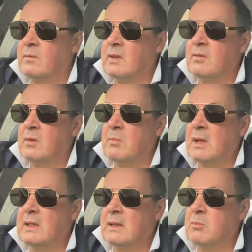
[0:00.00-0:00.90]
Every
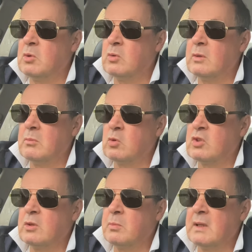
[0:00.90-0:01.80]
Monday morning will
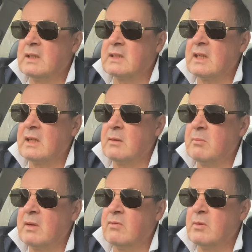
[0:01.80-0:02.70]
still be the same.
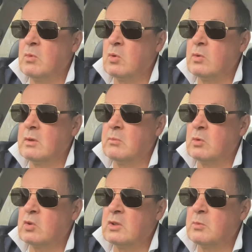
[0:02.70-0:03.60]
Every morning will
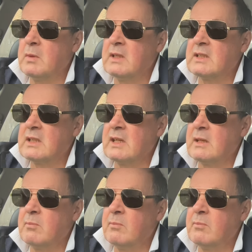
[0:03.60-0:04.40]
still be the same.